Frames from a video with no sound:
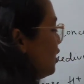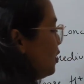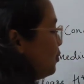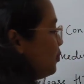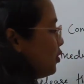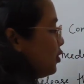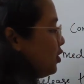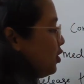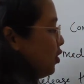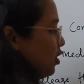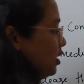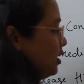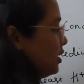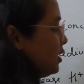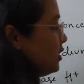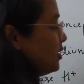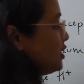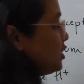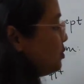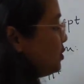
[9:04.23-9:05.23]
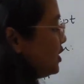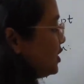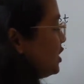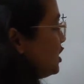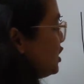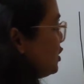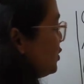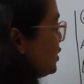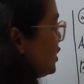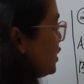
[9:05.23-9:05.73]
a proton, the
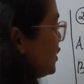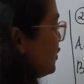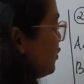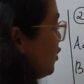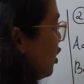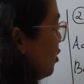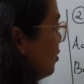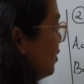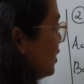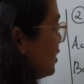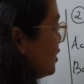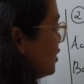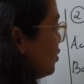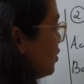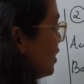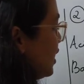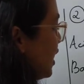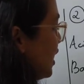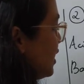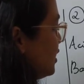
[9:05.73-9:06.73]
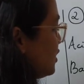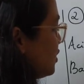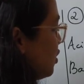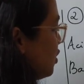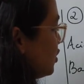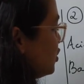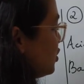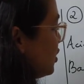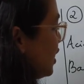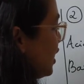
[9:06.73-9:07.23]
species which is formed is known as
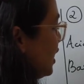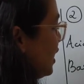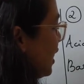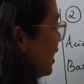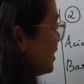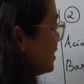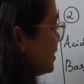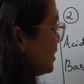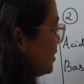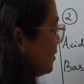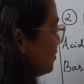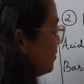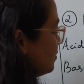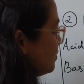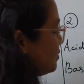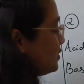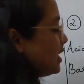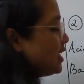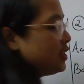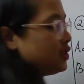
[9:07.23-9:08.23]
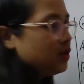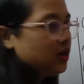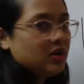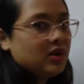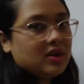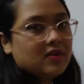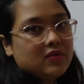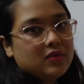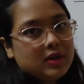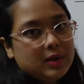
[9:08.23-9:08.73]
conjugate acid. That's all you
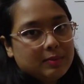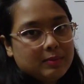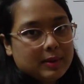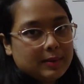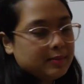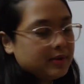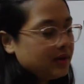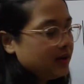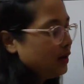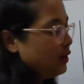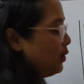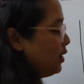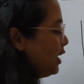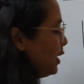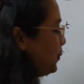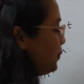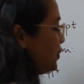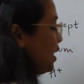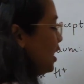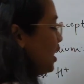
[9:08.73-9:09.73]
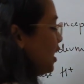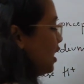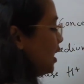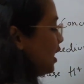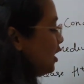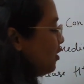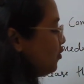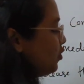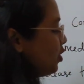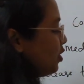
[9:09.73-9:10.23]
have to remember. Okay,
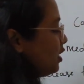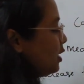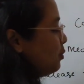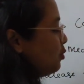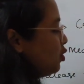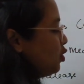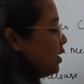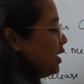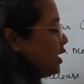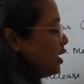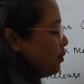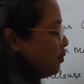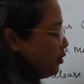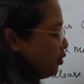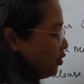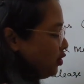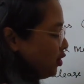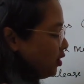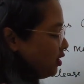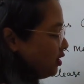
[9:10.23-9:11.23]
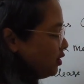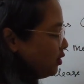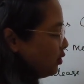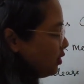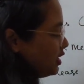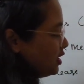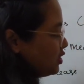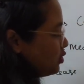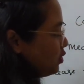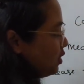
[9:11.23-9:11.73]
if you're removing a proton,
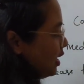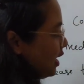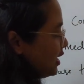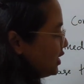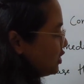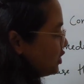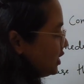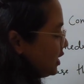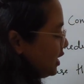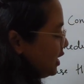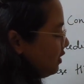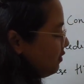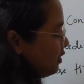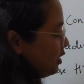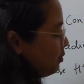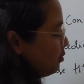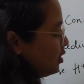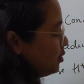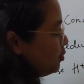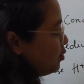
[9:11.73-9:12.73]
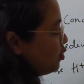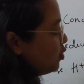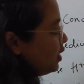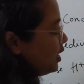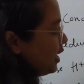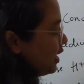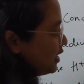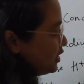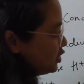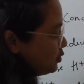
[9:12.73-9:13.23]
okay, so HA, if I'm
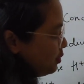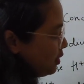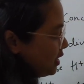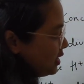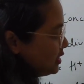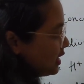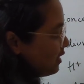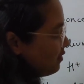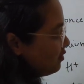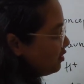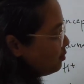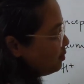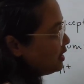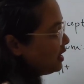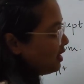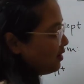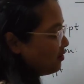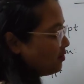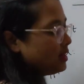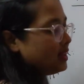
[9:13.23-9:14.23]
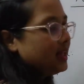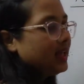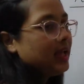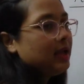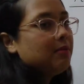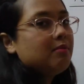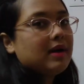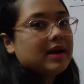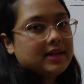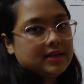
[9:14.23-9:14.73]
removing H plus, I will be left with
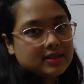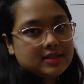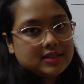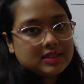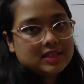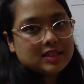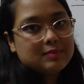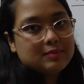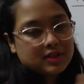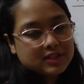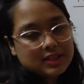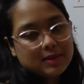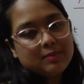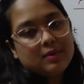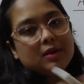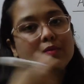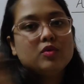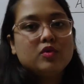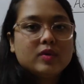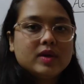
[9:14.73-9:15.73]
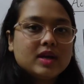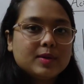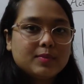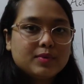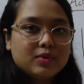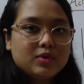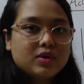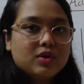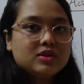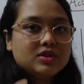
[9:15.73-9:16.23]
A minus because I'm removing a
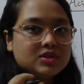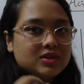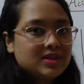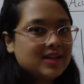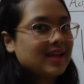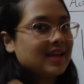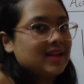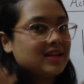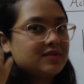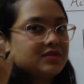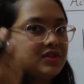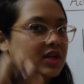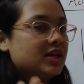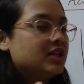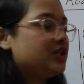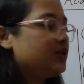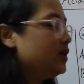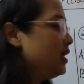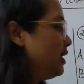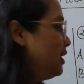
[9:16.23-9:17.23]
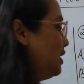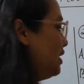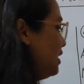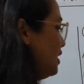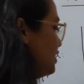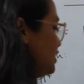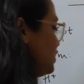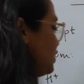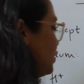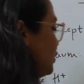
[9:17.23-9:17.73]
proton, so negative charge will
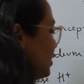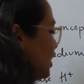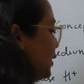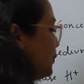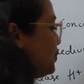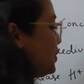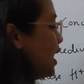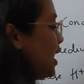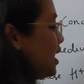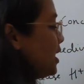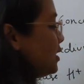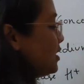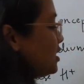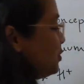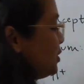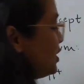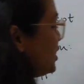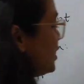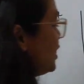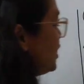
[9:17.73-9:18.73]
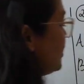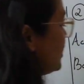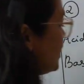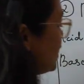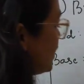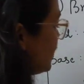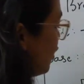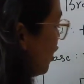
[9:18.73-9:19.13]
increase. Okay, the species which is